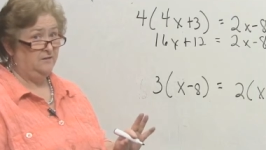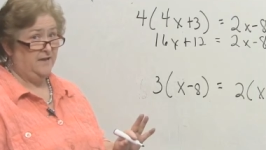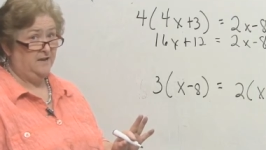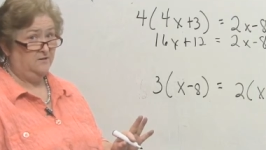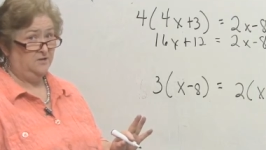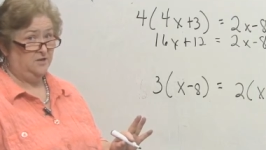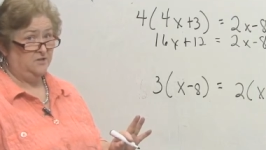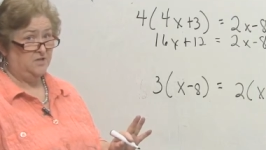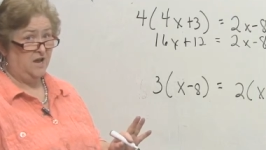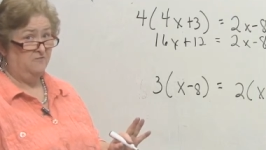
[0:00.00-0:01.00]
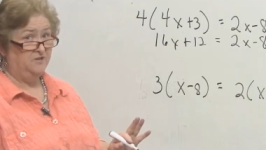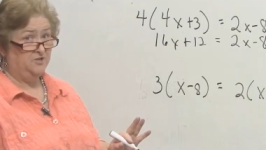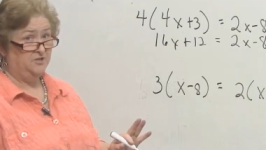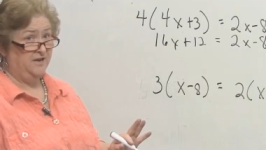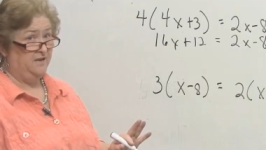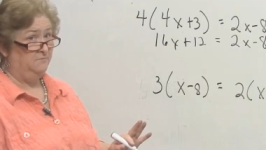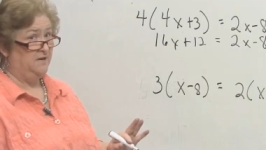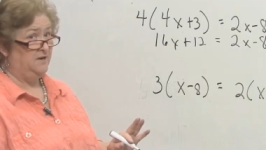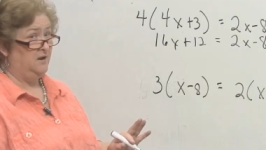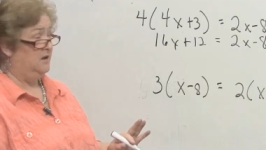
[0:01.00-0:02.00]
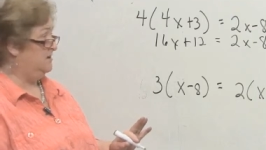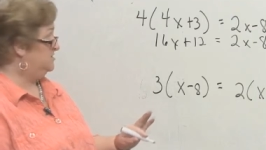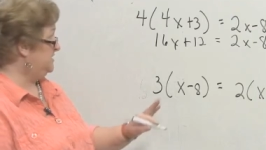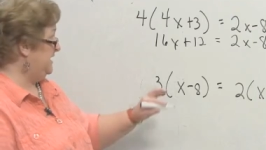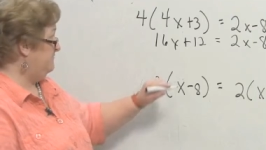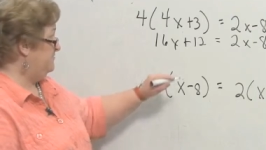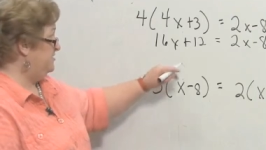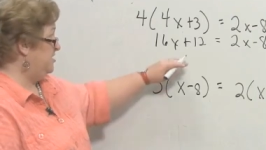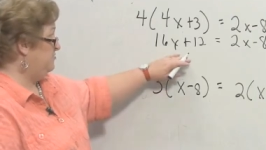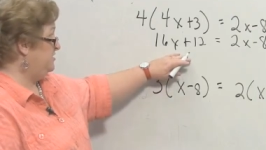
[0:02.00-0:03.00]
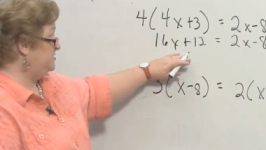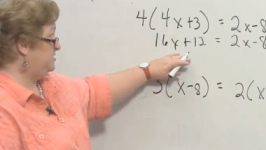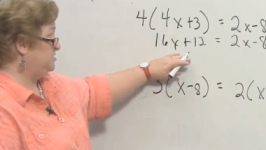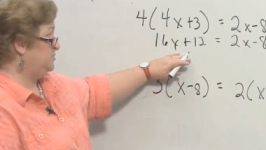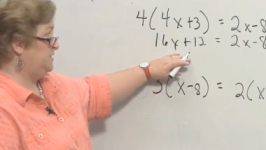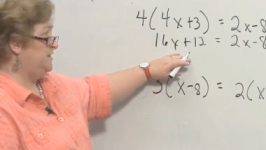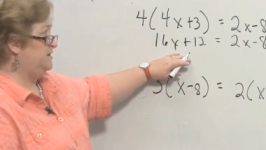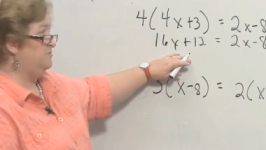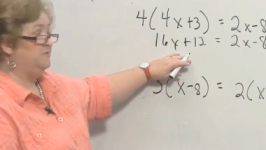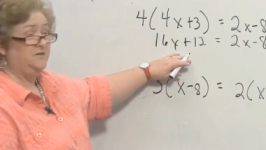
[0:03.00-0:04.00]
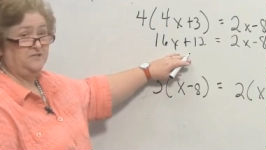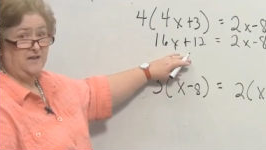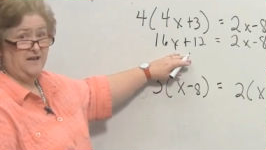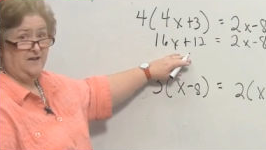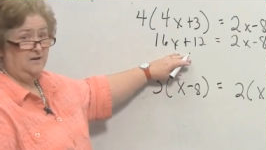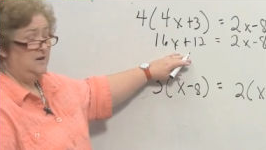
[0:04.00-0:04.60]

can't uh, solve this yet because even though this looks pretty good on this side,